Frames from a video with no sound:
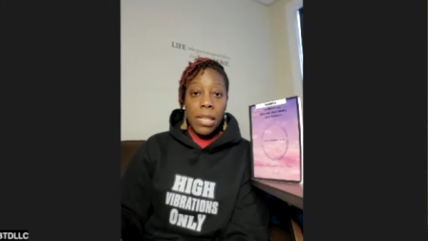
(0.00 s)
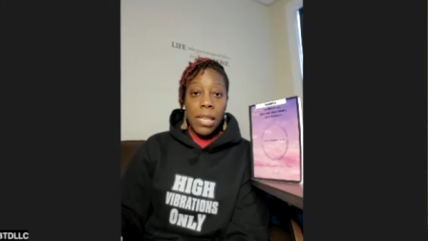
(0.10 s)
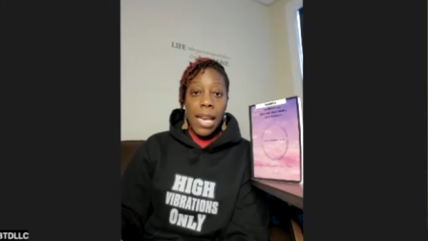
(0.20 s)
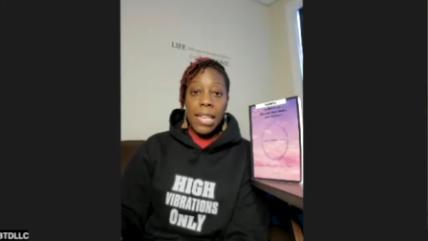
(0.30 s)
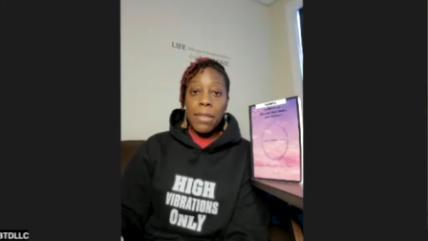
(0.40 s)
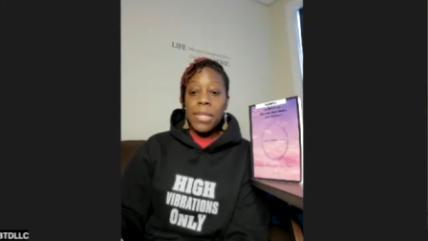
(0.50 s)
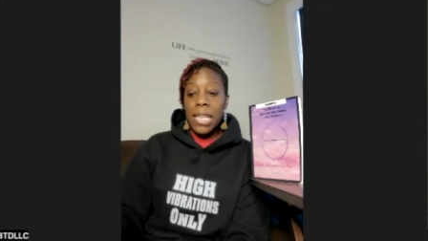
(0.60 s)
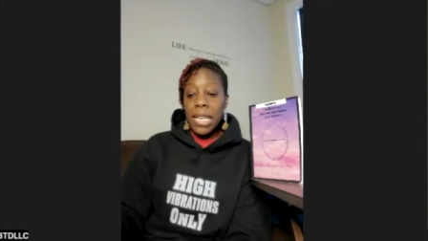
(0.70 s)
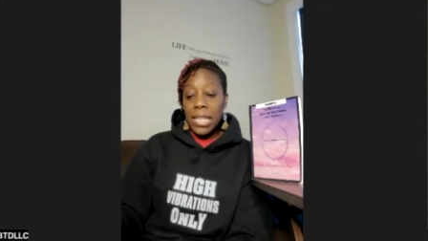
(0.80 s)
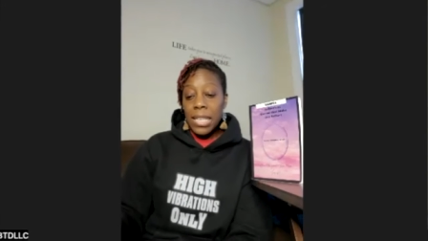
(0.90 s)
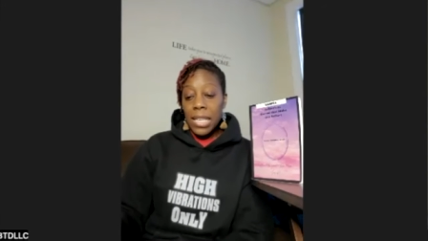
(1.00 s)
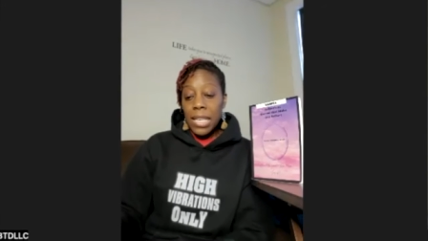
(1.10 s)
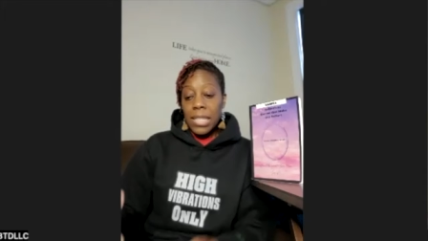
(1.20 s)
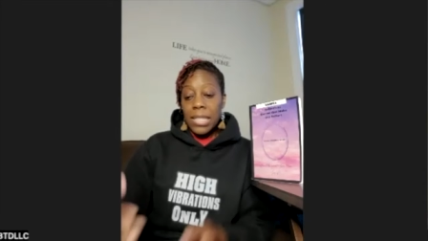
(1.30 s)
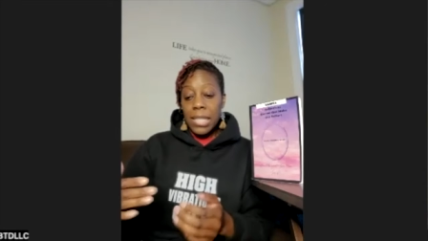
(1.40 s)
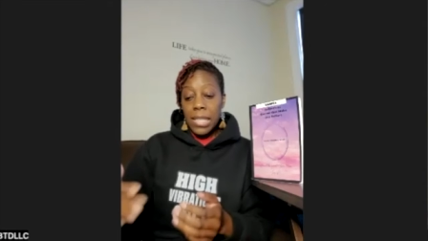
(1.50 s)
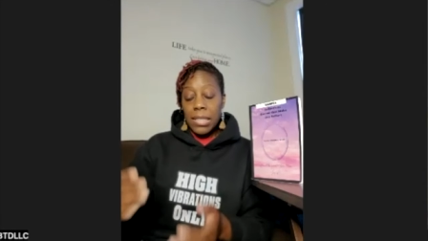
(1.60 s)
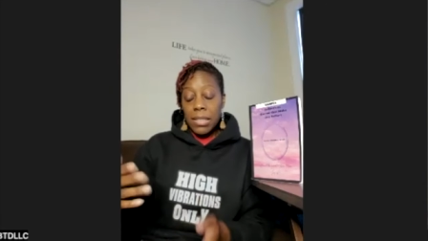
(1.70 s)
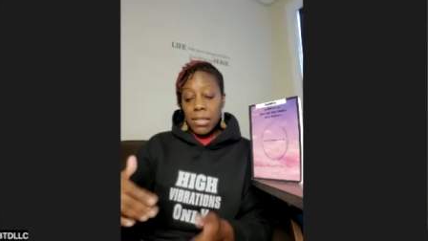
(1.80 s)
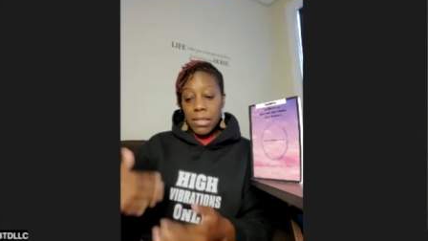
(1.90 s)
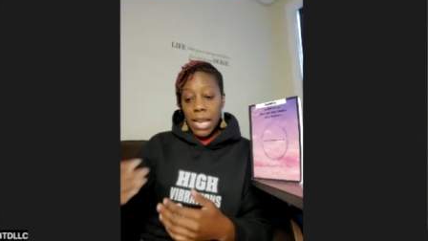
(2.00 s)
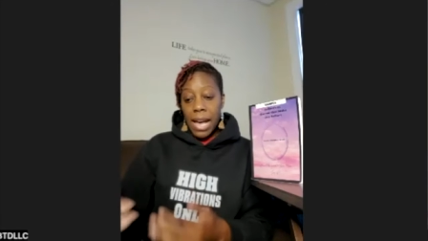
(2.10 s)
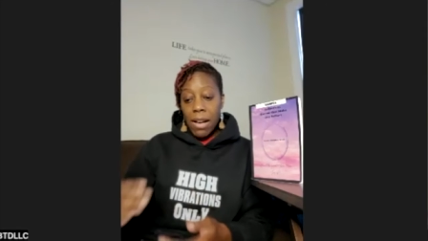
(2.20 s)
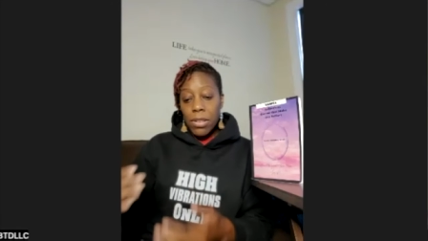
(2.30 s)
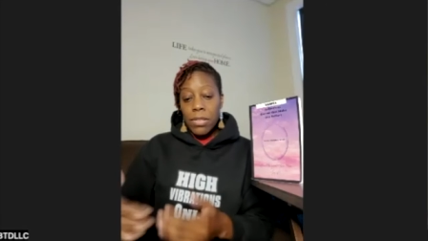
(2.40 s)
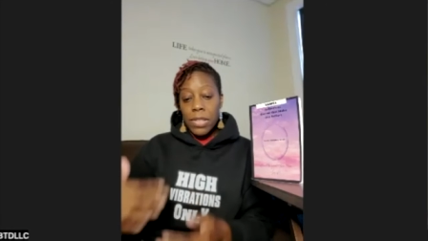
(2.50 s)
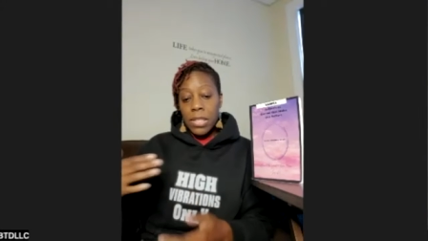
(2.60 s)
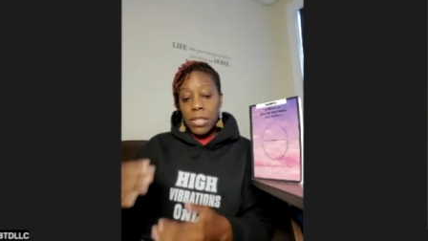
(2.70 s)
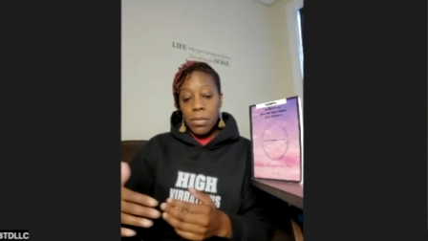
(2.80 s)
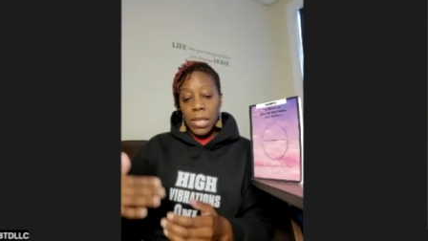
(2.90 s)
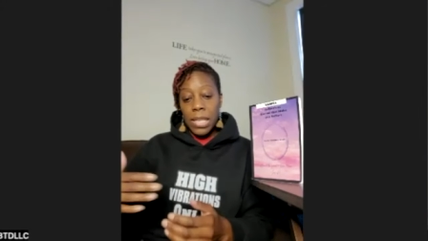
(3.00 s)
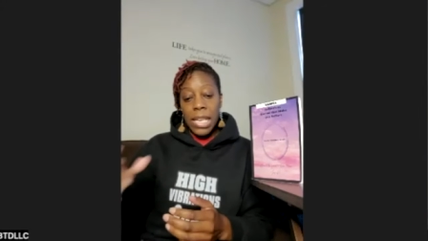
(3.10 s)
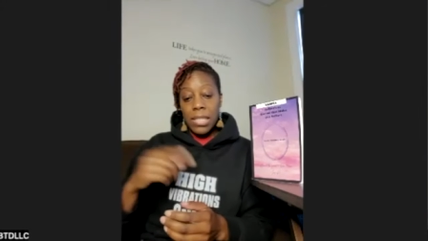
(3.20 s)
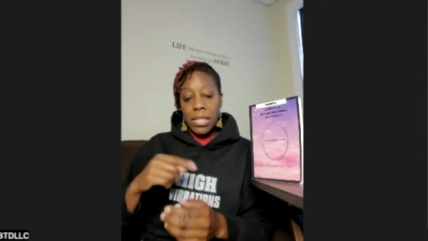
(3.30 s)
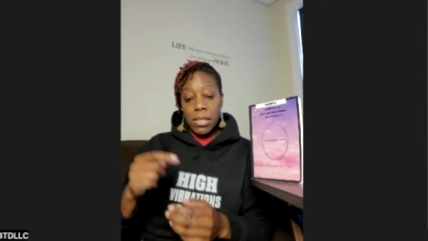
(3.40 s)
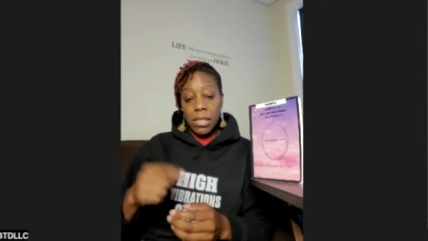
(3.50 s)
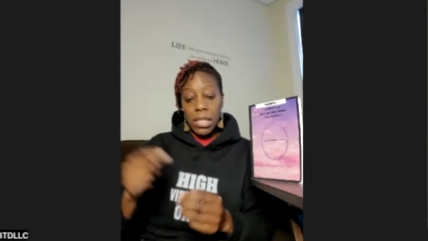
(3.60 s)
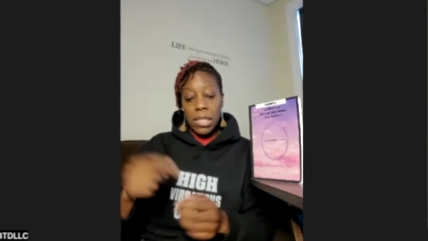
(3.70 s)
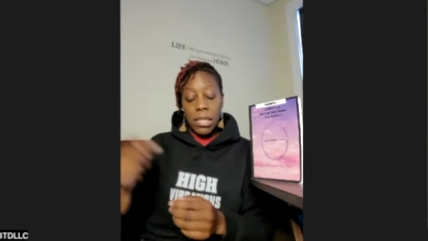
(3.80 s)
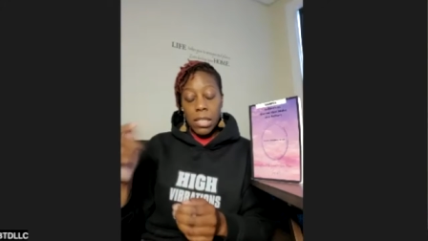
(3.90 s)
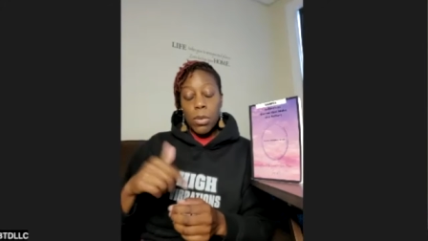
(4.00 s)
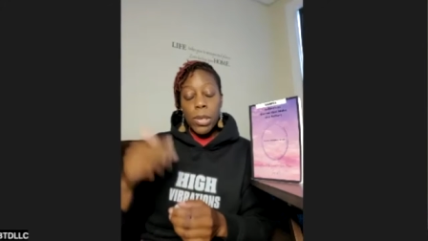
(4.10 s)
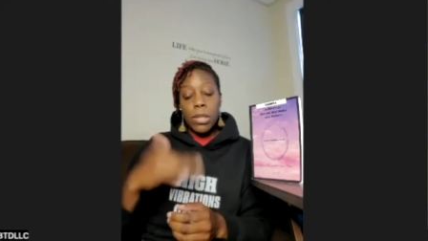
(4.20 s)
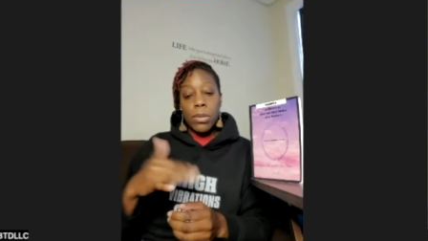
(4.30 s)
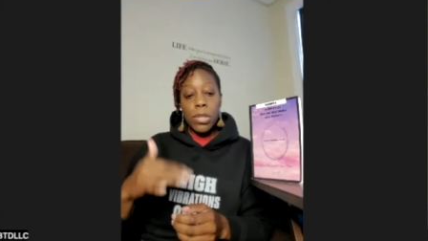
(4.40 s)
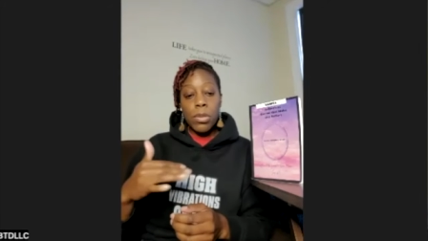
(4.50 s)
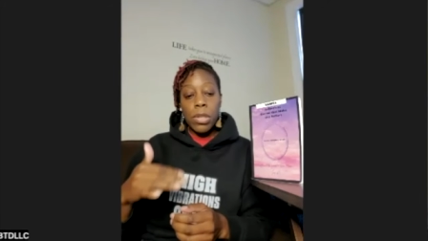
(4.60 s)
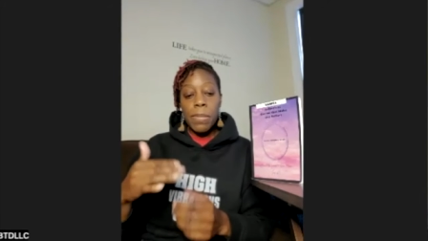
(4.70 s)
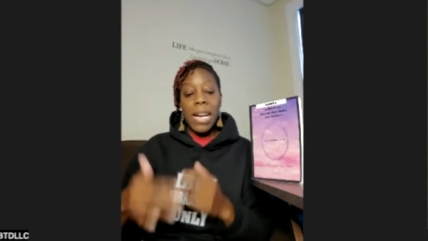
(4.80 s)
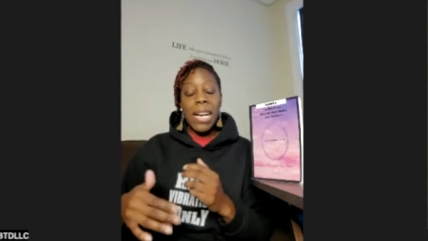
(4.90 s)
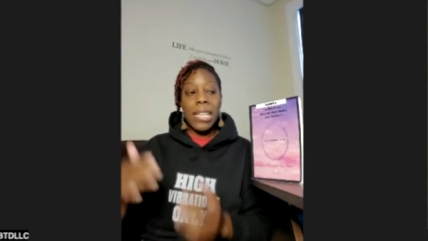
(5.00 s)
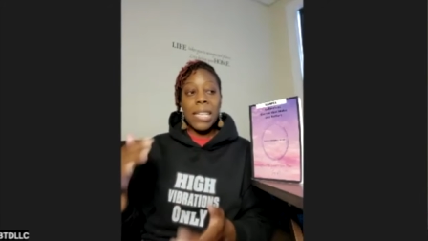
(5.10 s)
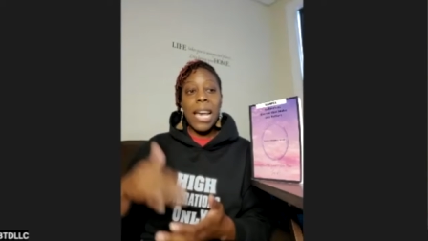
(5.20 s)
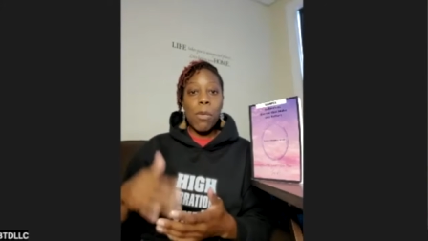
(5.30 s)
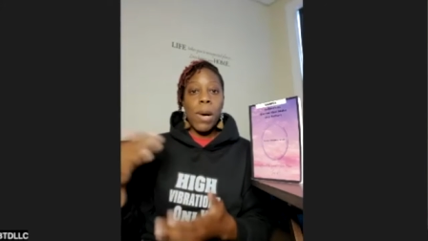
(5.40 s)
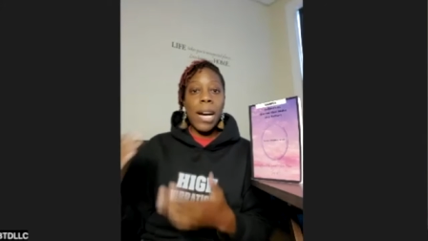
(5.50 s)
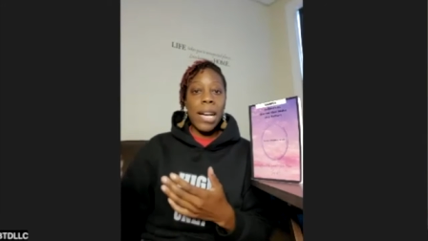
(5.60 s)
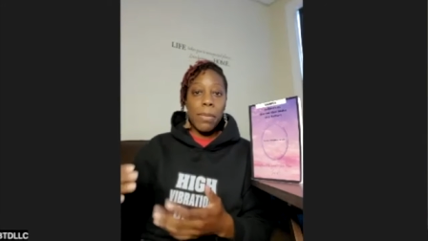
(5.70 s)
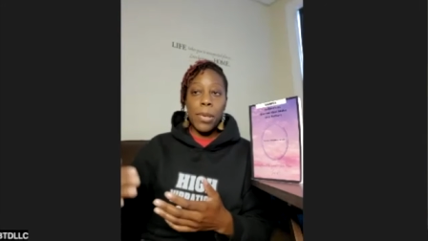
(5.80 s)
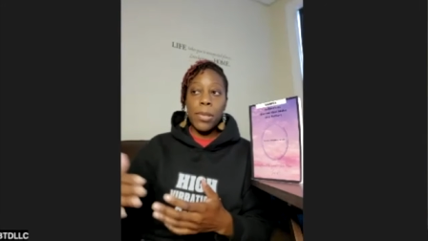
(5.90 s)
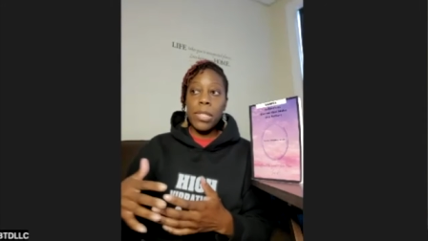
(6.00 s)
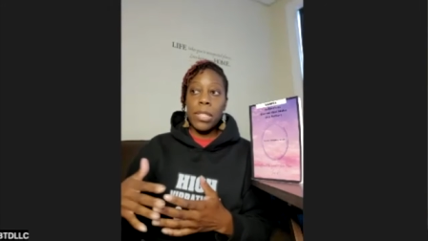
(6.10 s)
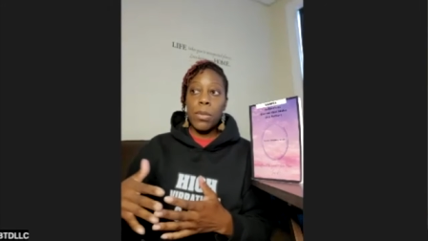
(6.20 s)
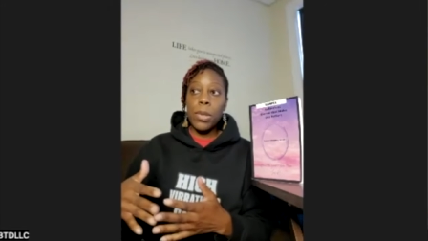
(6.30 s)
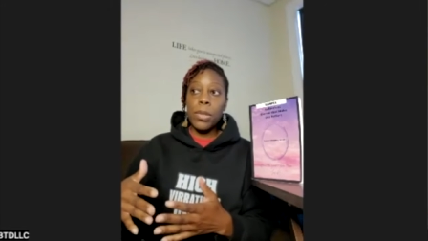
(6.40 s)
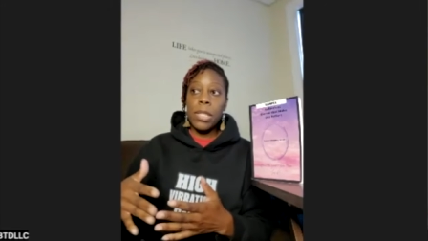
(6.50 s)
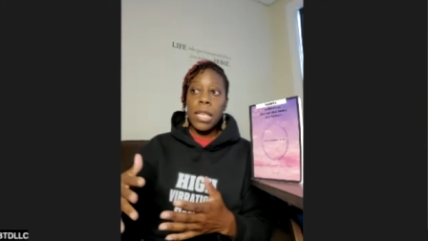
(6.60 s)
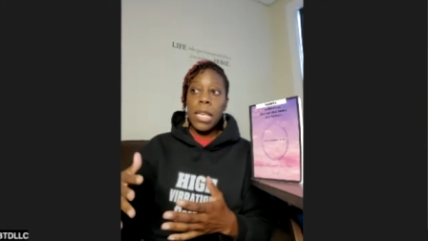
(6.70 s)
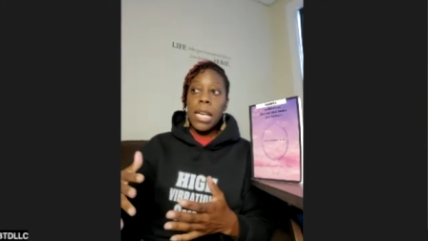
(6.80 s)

Mm-hmm. And it was like the the algorithm and that's a a quick little story behind that why I posted quotes.